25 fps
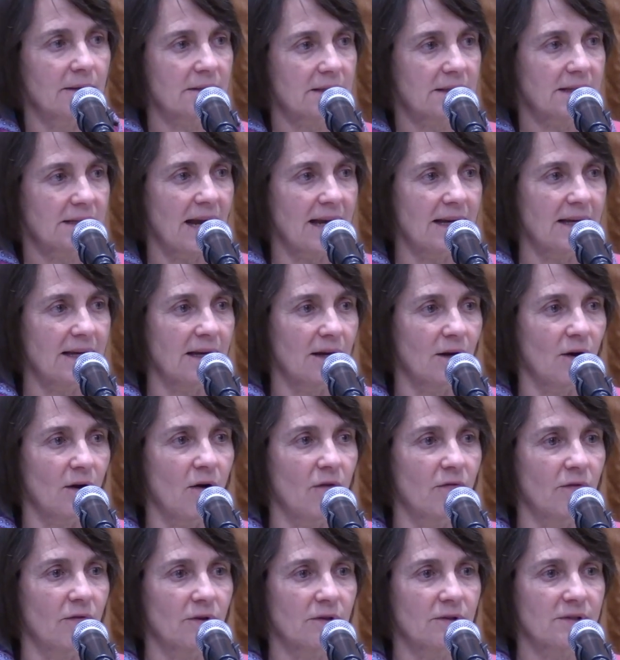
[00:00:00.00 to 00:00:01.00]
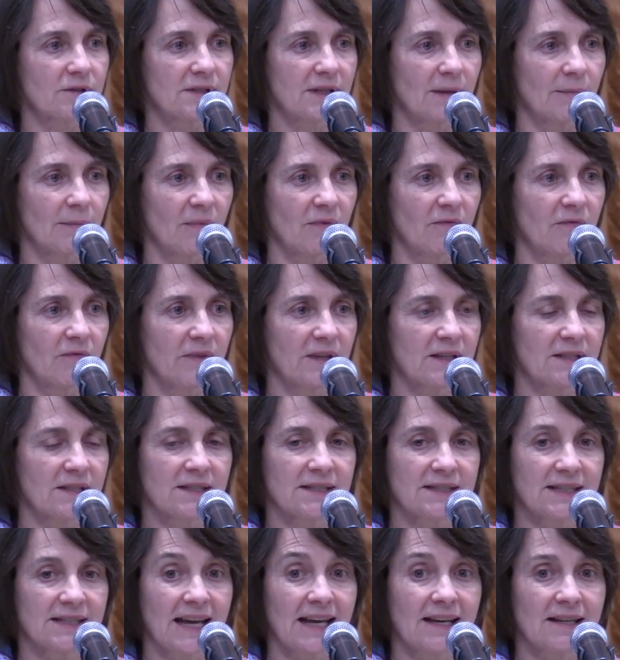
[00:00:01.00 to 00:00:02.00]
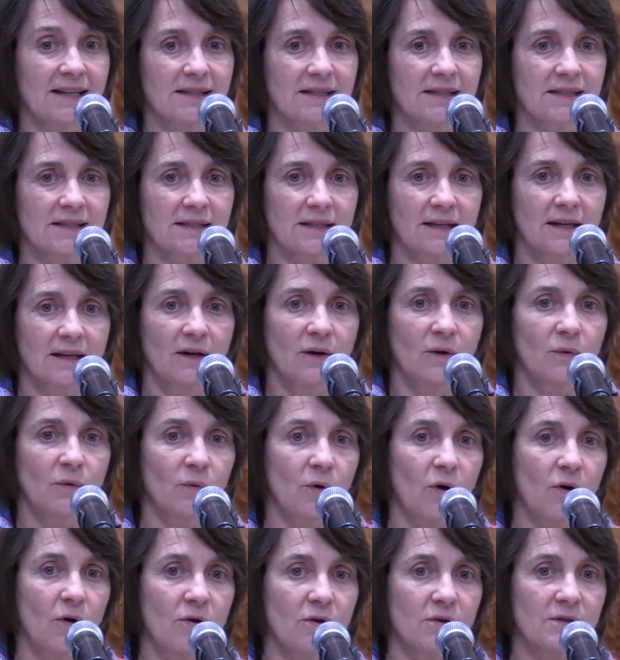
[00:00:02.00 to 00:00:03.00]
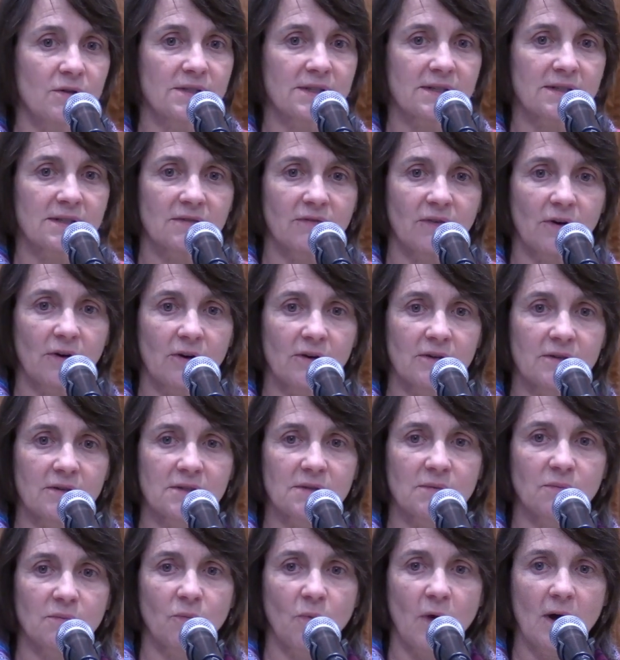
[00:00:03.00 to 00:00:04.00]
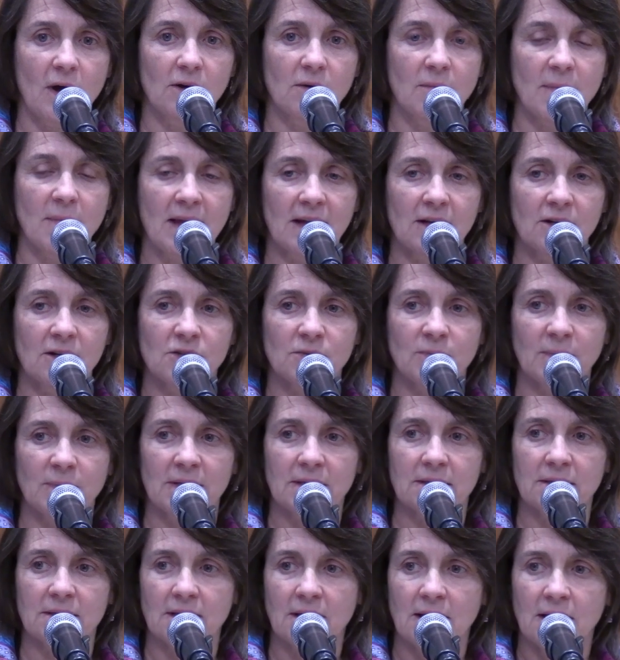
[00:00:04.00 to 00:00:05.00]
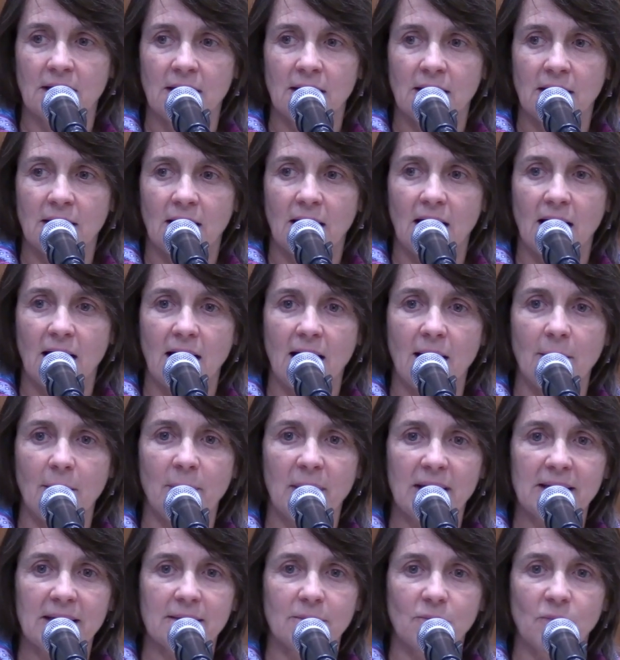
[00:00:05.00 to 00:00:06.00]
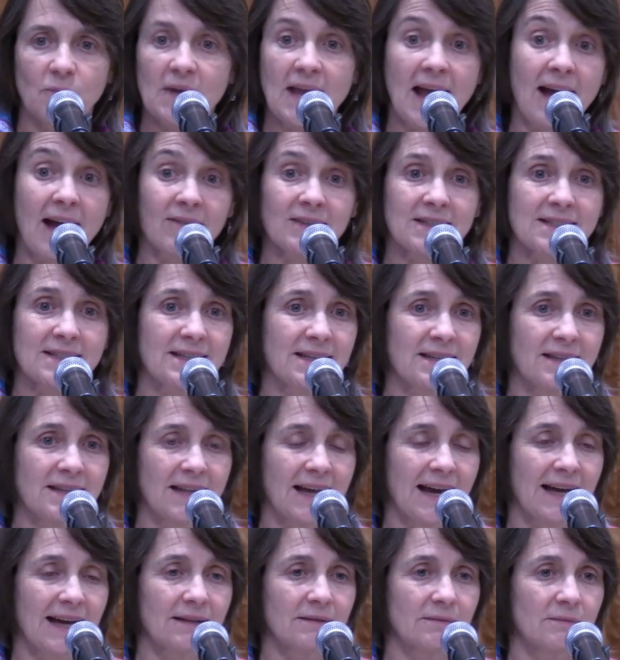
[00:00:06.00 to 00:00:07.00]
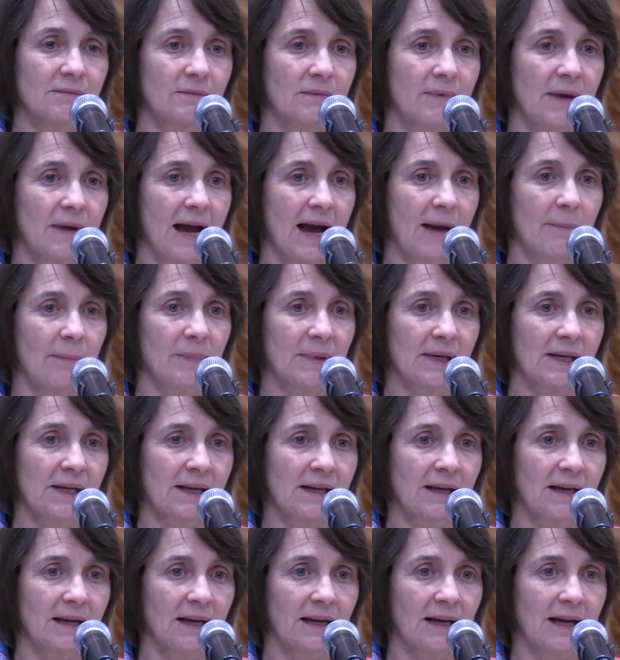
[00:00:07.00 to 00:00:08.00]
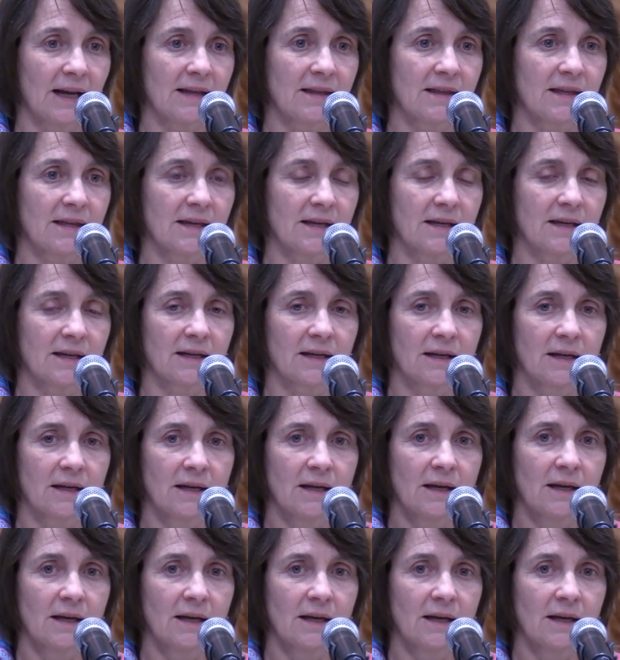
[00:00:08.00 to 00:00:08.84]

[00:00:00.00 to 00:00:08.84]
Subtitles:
taking over some of the states' roles as far as water management, but we haven't seen that happening. And I think